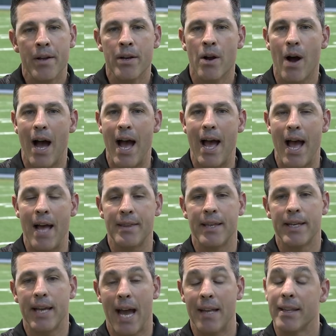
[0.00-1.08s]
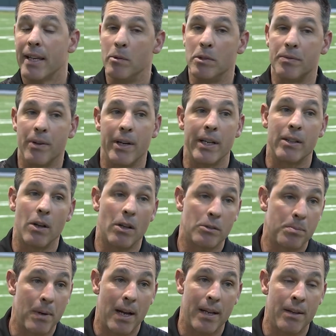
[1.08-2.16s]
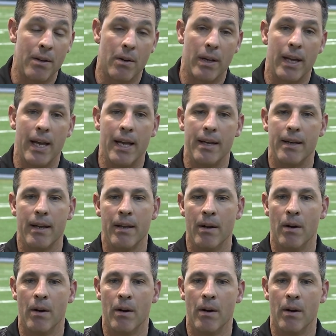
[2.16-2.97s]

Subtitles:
I think he was very close, but again,